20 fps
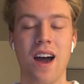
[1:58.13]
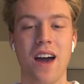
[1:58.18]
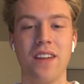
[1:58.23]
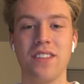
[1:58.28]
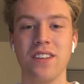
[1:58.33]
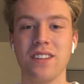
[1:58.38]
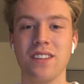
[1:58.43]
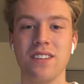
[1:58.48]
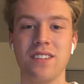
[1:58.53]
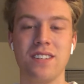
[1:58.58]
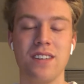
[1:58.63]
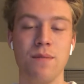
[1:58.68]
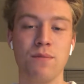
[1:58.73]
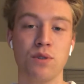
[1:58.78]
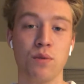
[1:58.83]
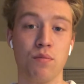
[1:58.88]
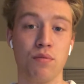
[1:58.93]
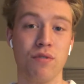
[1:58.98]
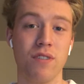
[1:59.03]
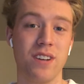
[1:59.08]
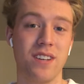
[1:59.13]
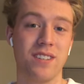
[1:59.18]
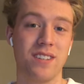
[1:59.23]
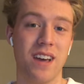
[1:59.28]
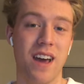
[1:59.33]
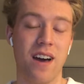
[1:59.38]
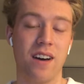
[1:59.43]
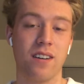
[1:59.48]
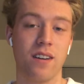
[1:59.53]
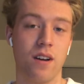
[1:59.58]
I think these teams are pretty,
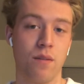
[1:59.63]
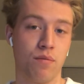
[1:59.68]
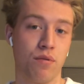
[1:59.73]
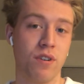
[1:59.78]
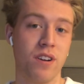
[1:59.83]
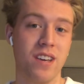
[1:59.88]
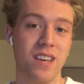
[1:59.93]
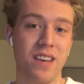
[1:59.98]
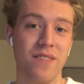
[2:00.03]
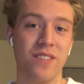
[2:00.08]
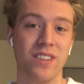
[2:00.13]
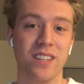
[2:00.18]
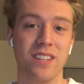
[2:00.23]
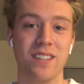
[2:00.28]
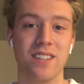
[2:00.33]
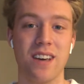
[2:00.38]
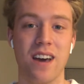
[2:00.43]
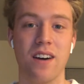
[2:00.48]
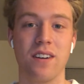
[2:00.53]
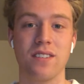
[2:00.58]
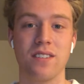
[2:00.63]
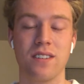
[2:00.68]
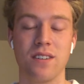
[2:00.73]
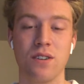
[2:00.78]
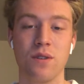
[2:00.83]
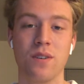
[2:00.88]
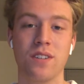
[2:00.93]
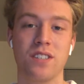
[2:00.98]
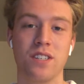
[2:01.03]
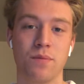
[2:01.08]
ta- pretty evenly
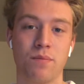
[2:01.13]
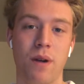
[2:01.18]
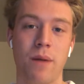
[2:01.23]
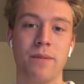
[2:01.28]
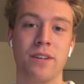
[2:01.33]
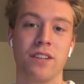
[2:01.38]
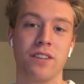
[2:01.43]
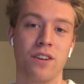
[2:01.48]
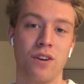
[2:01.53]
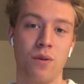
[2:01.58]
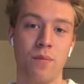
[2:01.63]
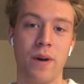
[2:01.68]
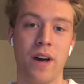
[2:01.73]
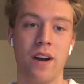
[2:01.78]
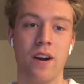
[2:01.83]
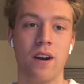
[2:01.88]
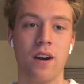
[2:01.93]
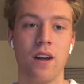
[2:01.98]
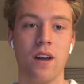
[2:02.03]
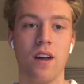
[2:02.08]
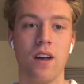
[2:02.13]
talented. USC's probably a little better.